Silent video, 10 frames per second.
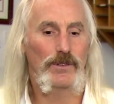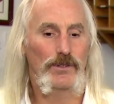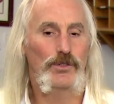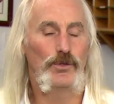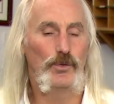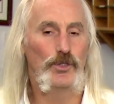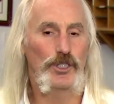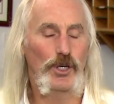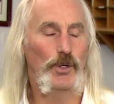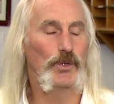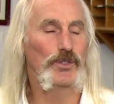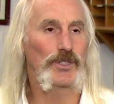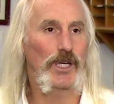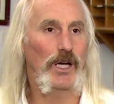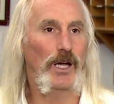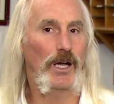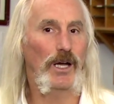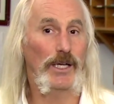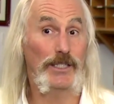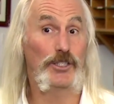2 shows
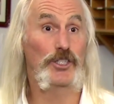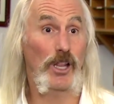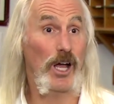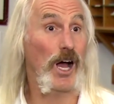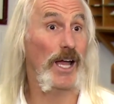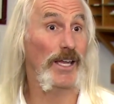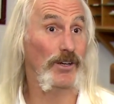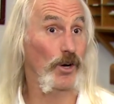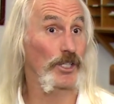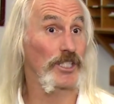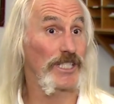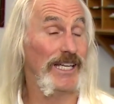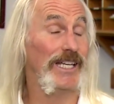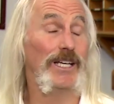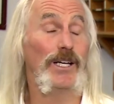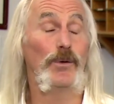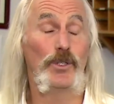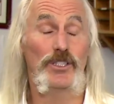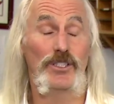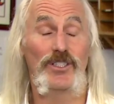in July in Argentina,
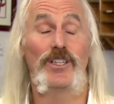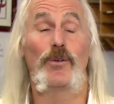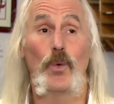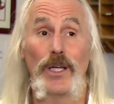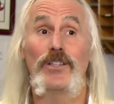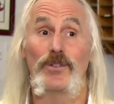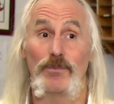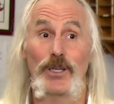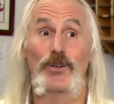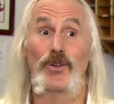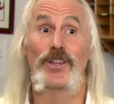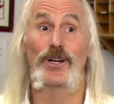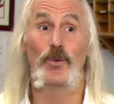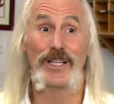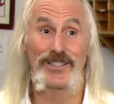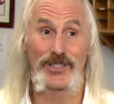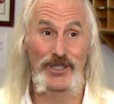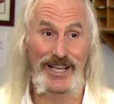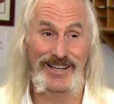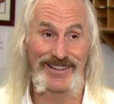which is in the winter, middle of their winter
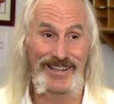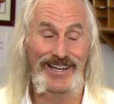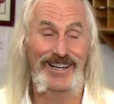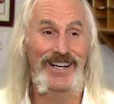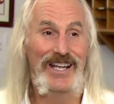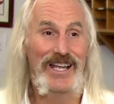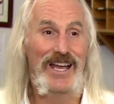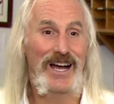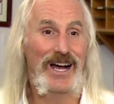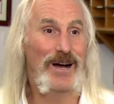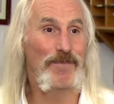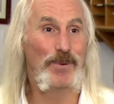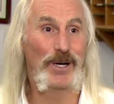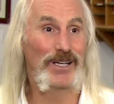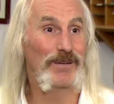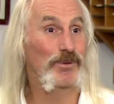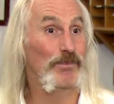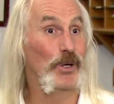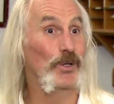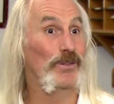down there. But a
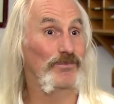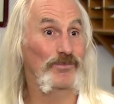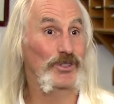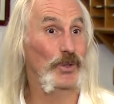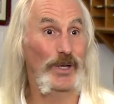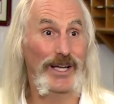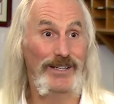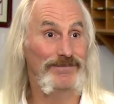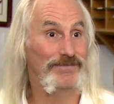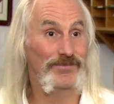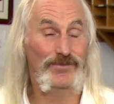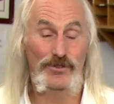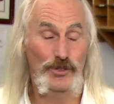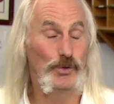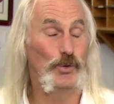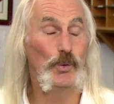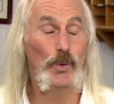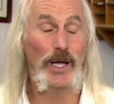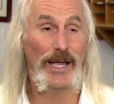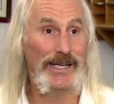promoter sold out
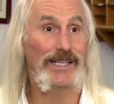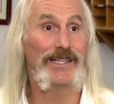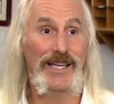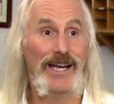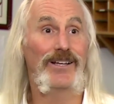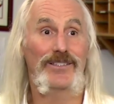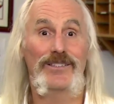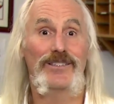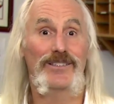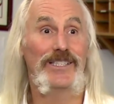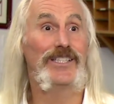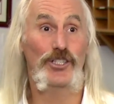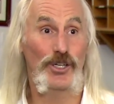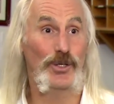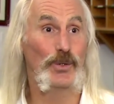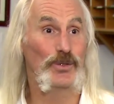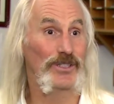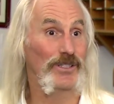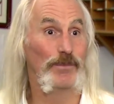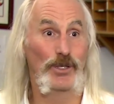two 80,000 seat shows
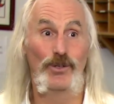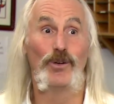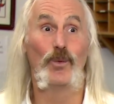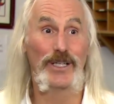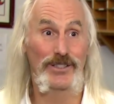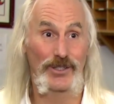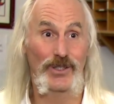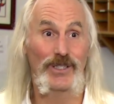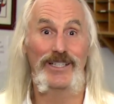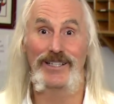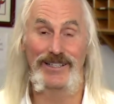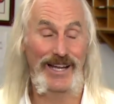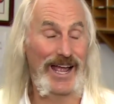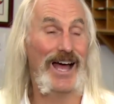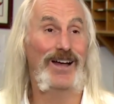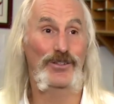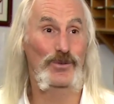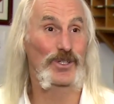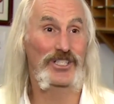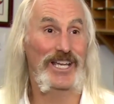in the middle of winter in an
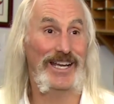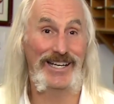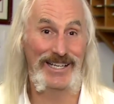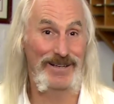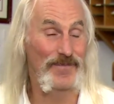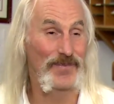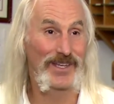outdoor stadium.